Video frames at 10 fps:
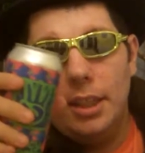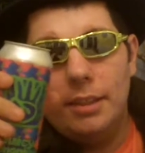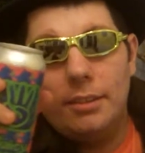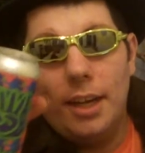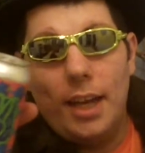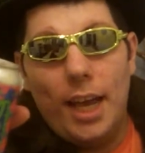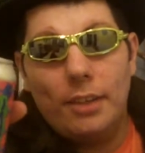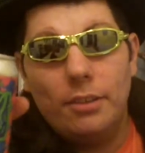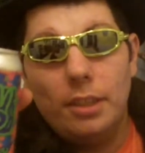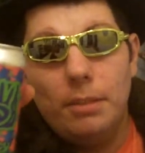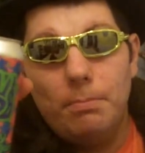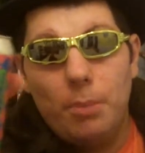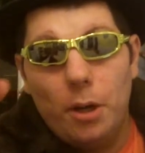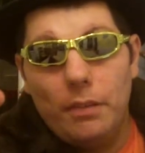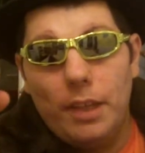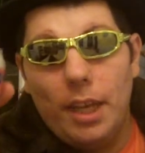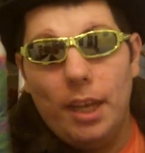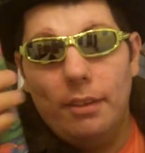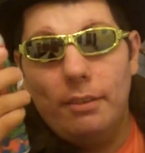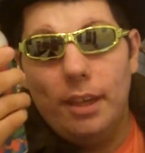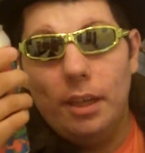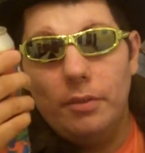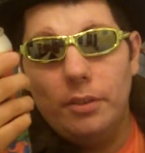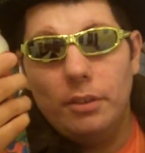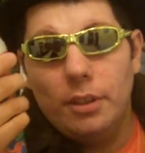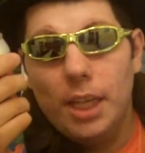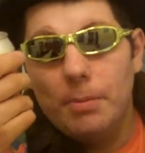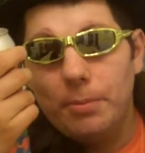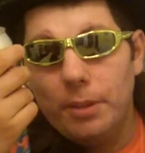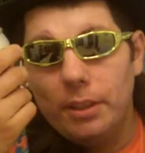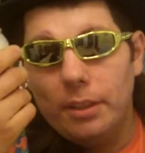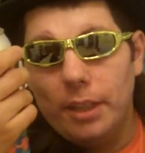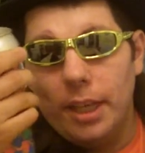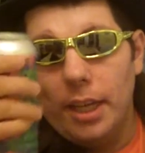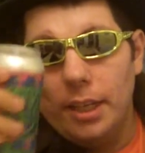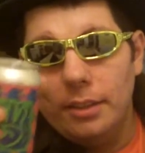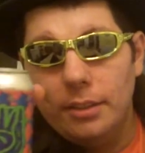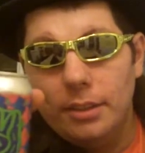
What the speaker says: It's not actually part of the can itself. It's just a label printed on the can.